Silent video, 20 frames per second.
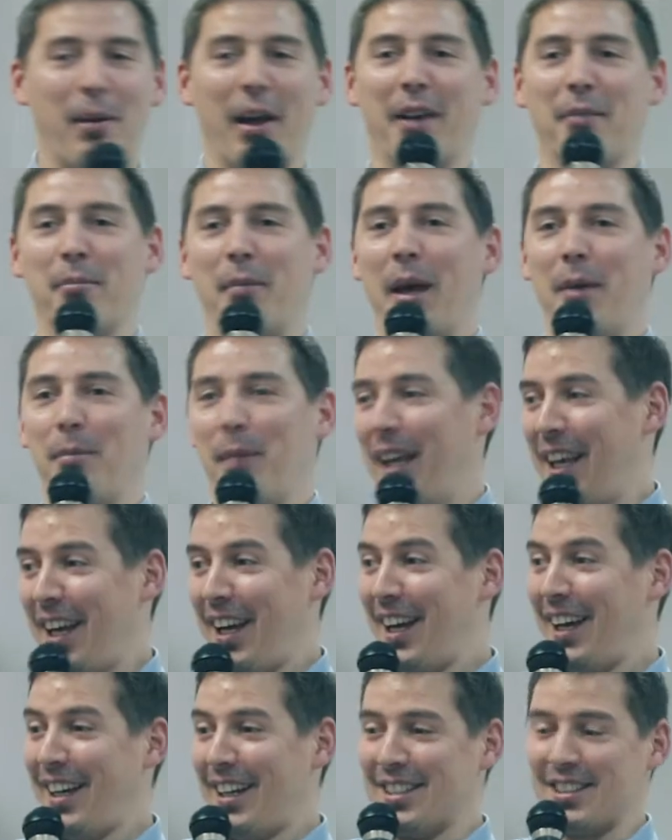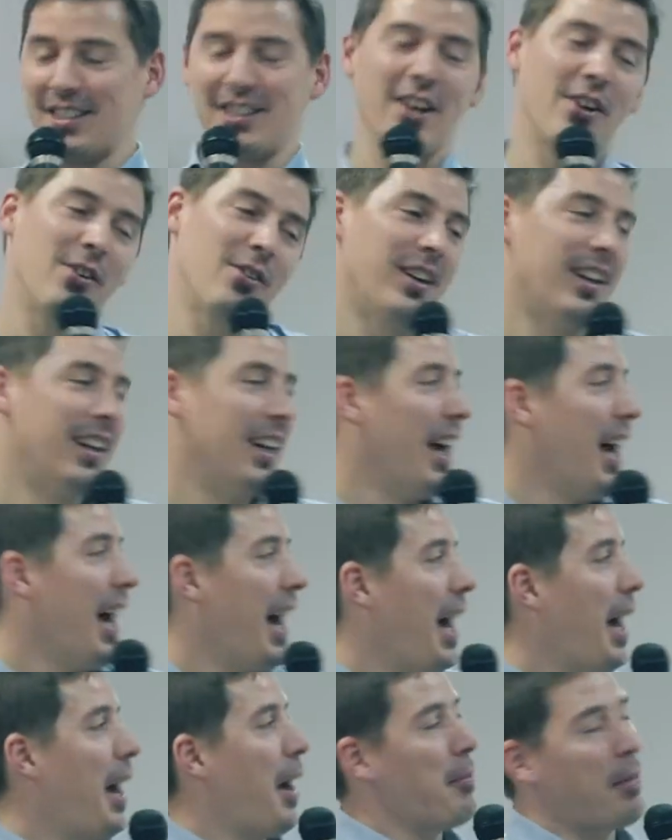like a baby, yes, no.
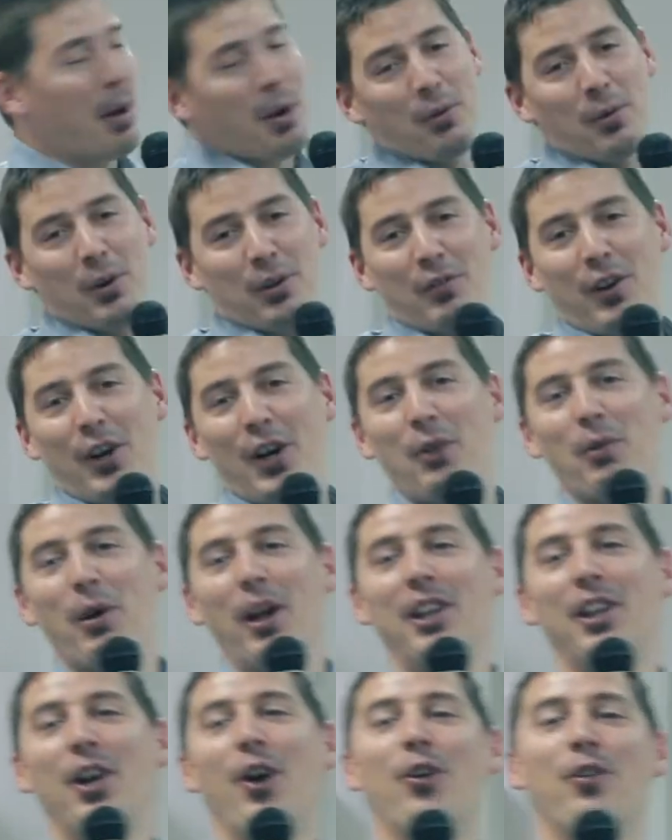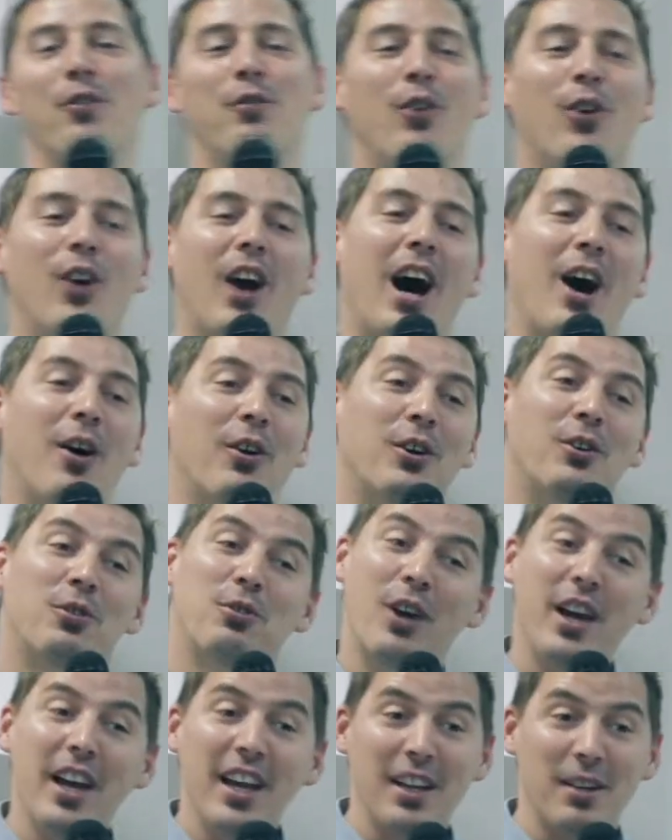But we're very well known for our
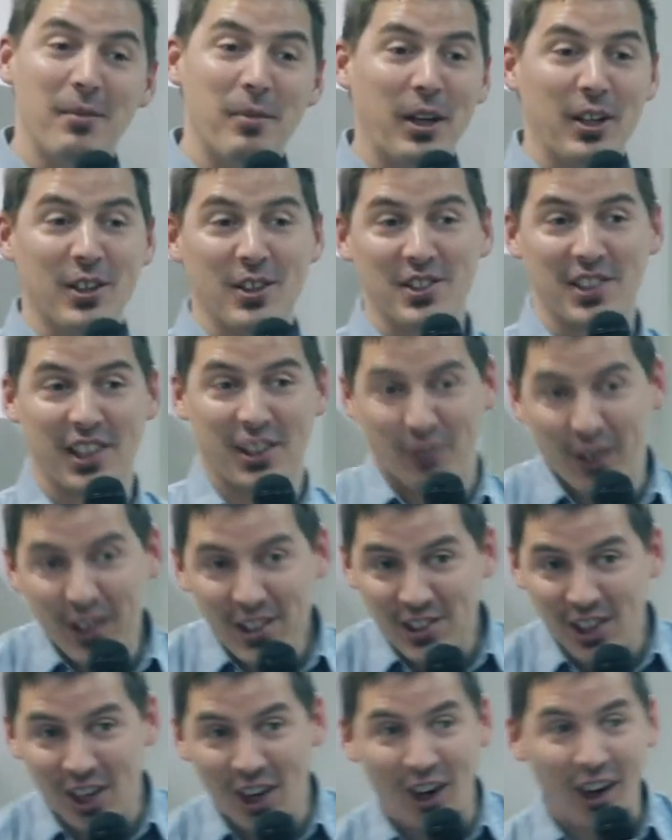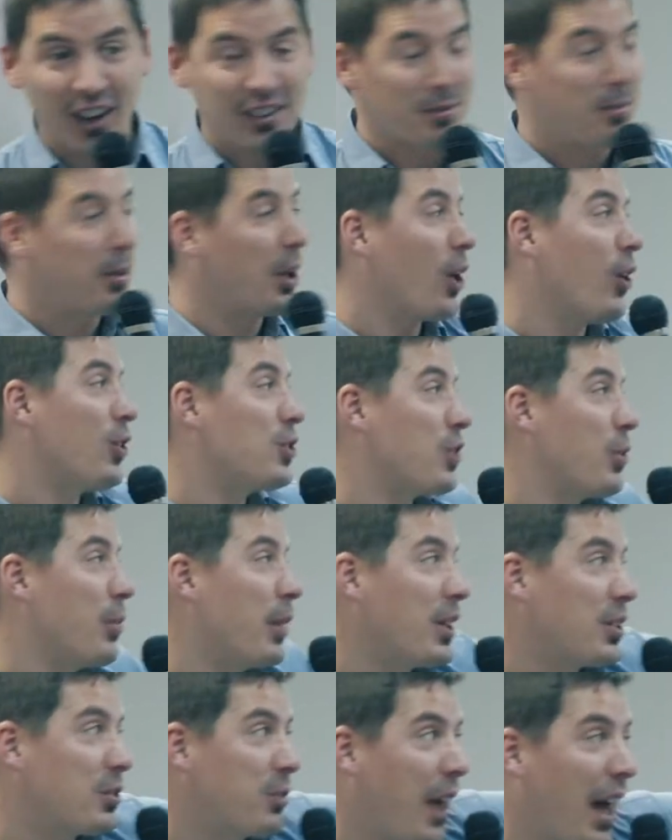rain, because it rains a lot, but also
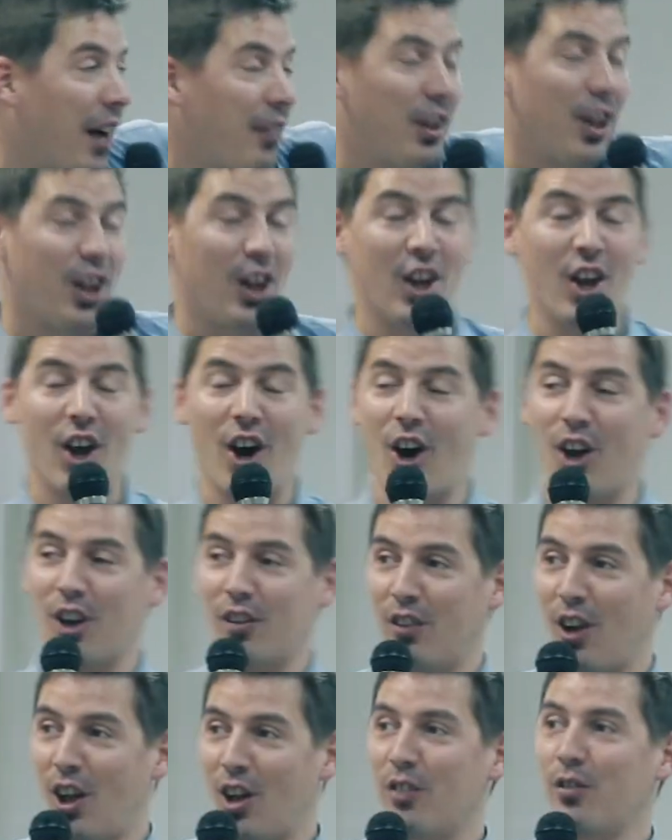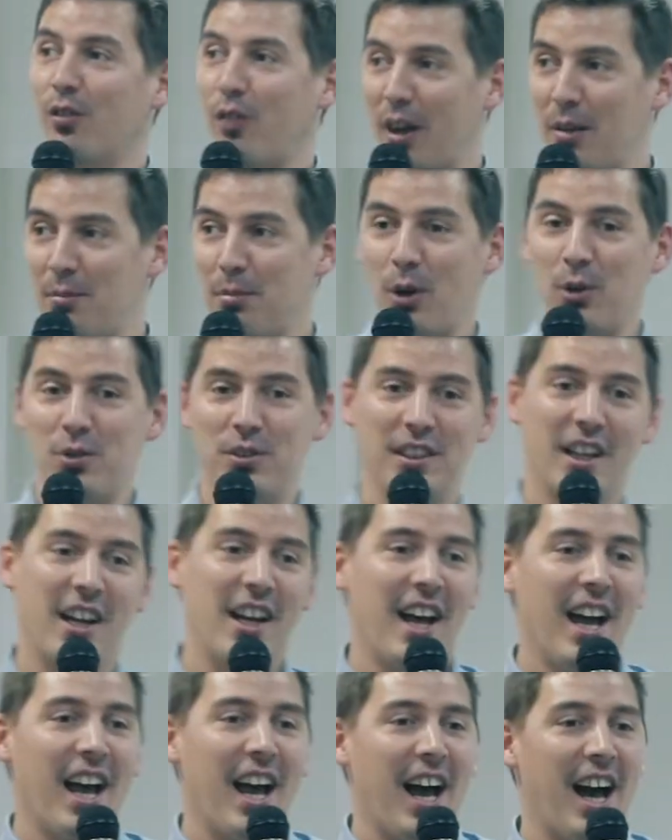because we have a lot of rainbow.
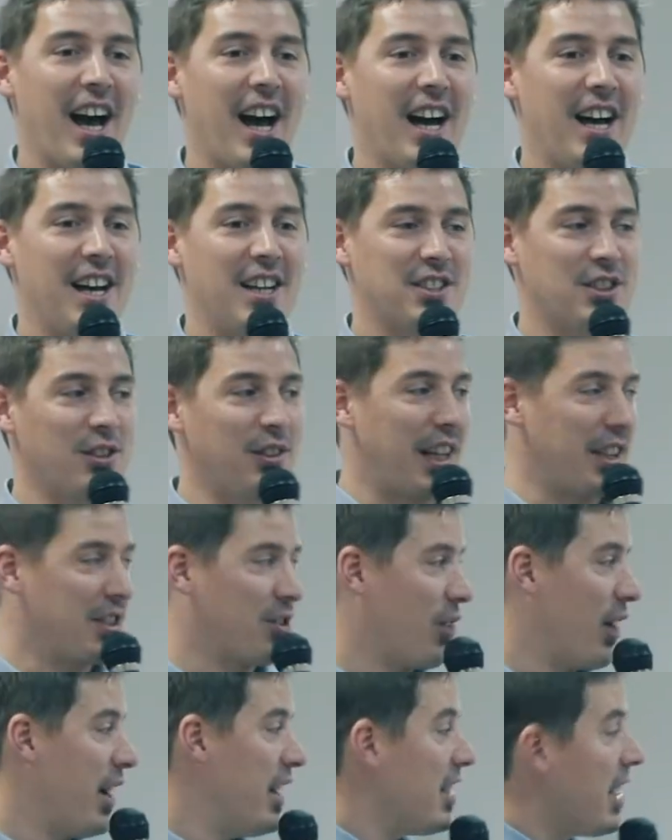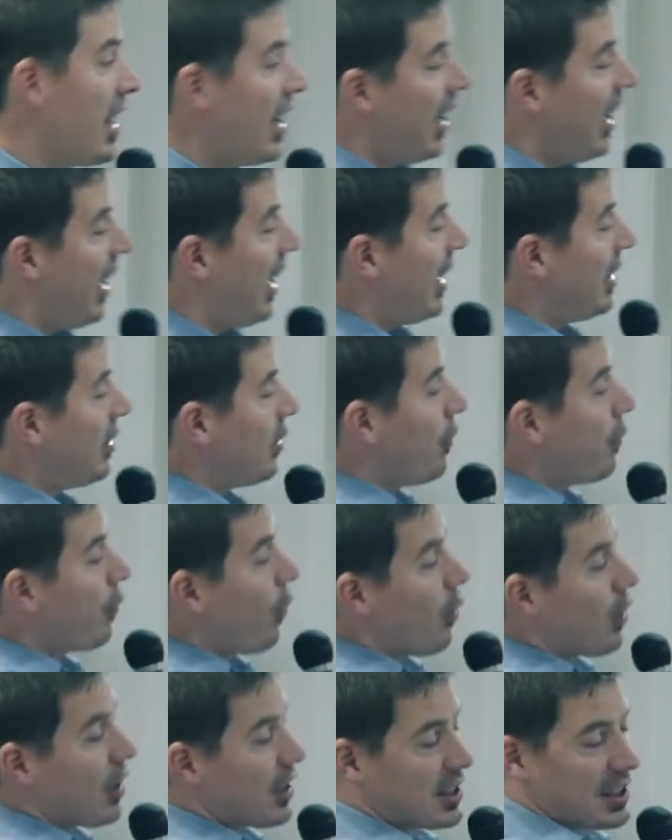So that's great. And of
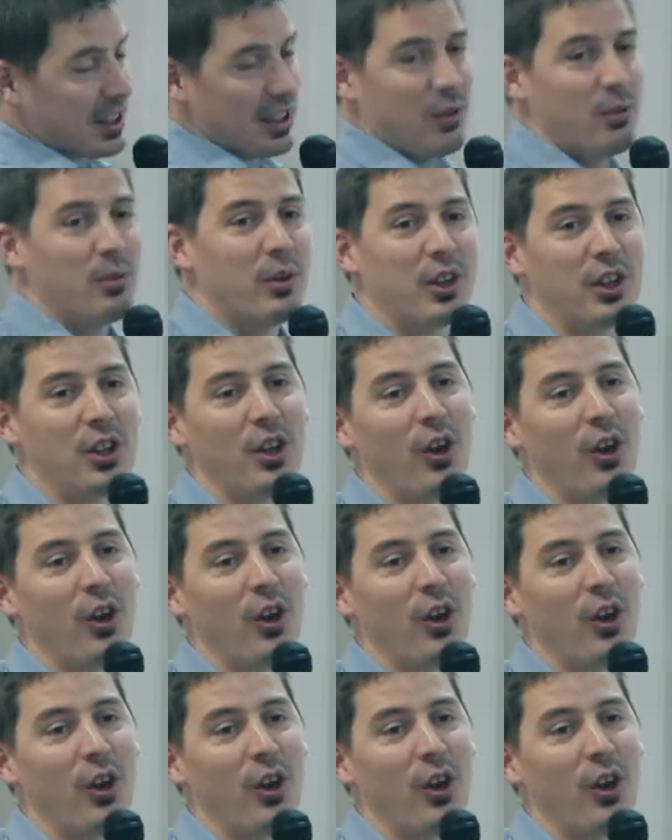course, we're